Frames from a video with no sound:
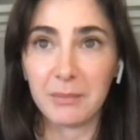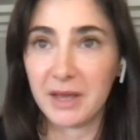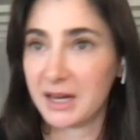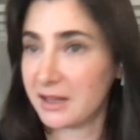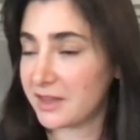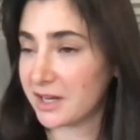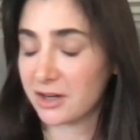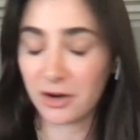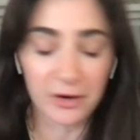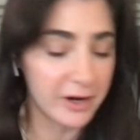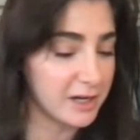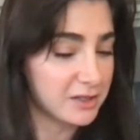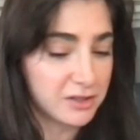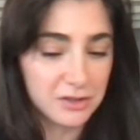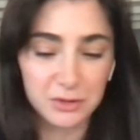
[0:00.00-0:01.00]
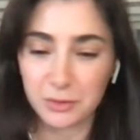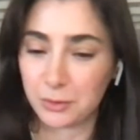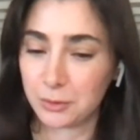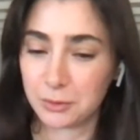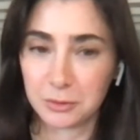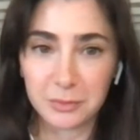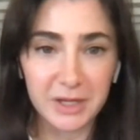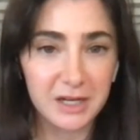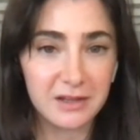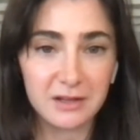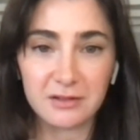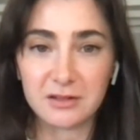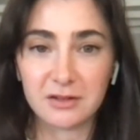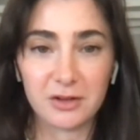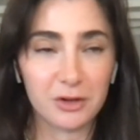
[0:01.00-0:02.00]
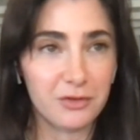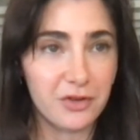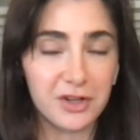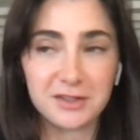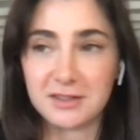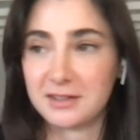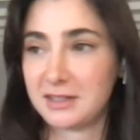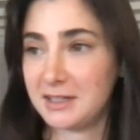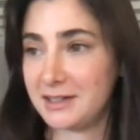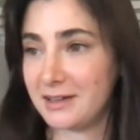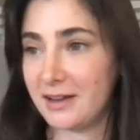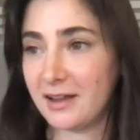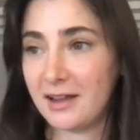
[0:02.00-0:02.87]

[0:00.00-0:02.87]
better than going to school, better than university,